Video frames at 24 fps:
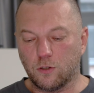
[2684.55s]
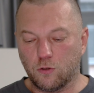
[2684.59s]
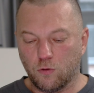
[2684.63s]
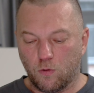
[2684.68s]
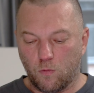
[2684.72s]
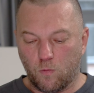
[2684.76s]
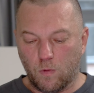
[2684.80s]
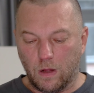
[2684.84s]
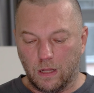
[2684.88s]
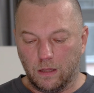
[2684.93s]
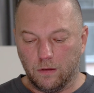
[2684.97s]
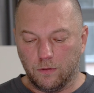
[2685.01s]
So,
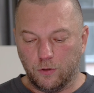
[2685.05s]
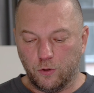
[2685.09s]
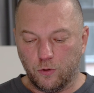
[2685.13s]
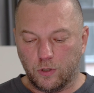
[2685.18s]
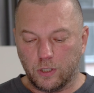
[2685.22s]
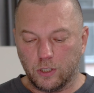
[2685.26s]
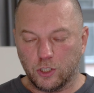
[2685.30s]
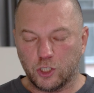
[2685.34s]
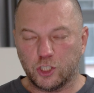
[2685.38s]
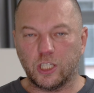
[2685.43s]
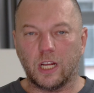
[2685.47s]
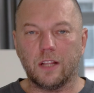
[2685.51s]
well, you
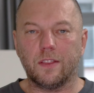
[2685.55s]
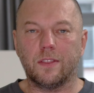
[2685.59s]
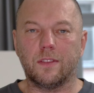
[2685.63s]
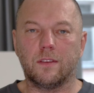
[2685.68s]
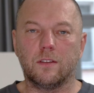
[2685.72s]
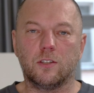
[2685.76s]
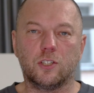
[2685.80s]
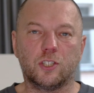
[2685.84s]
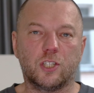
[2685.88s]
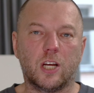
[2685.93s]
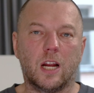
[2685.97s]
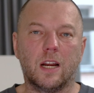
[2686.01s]
can shut
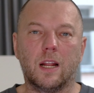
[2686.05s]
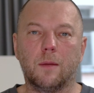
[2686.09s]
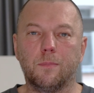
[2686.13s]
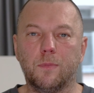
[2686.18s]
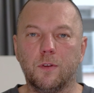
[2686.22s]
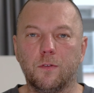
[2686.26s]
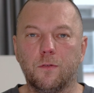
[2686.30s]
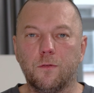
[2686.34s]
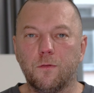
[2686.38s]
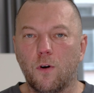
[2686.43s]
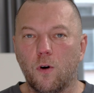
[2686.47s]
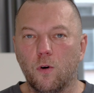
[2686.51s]
up
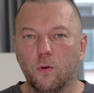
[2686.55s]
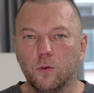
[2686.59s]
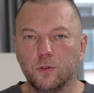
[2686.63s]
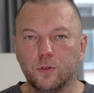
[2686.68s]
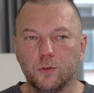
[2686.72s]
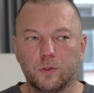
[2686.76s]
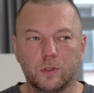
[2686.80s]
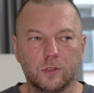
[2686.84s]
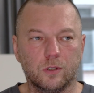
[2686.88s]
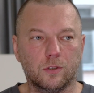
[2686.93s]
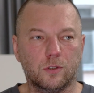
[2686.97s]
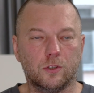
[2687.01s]
the phone.
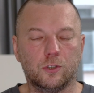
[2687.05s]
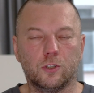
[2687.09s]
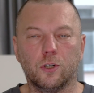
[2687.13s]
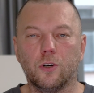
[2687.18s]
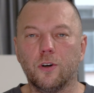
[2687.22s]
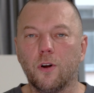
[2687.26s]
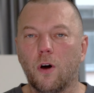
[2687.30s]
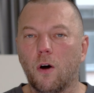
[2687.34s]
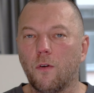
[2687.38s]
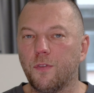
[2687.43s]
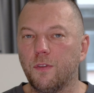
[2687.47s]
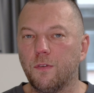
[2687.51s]
You can
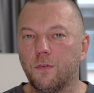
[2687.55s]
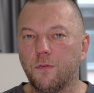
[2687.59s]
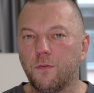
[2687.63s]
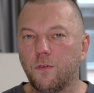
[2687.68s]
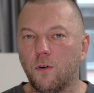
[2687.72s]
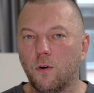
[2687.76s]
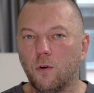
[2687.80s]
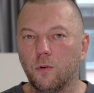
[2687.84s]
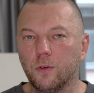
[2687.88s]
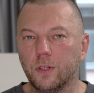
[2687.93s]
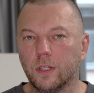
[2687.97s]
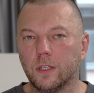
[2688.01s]
turn off the
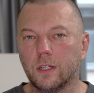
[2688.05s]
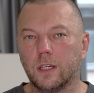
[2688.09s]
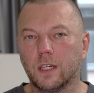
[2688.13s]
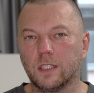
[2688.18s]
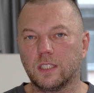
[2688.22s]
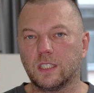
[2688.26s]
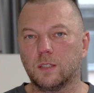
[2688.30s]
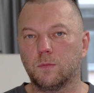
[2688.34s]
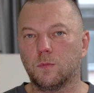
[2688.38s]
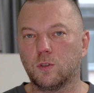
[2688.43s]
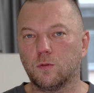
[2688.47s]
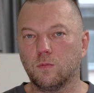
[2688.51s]
phone and
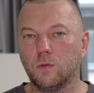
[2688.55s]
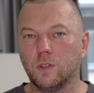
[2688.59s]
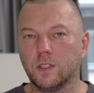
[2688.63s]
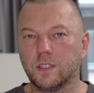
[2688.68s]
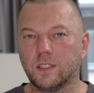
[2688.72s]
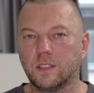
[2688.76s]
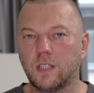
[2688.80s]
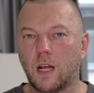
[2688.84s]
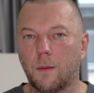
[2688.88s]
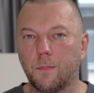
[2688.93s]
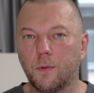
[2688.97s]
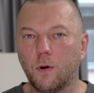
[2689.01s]
customers will
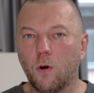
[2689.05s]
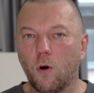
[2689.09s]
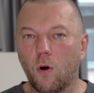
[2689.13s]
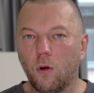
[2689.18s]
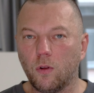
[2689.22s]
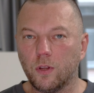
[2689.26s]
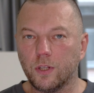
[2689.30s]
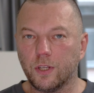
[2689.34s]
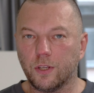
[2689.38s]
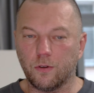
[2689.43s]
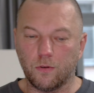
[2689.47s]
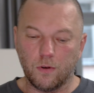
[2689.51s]
stop
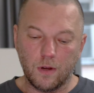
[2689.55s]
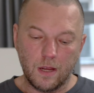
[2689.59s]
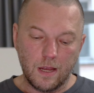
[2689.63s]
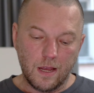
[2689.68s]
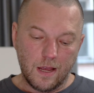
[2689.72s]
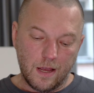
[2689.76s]
calling you.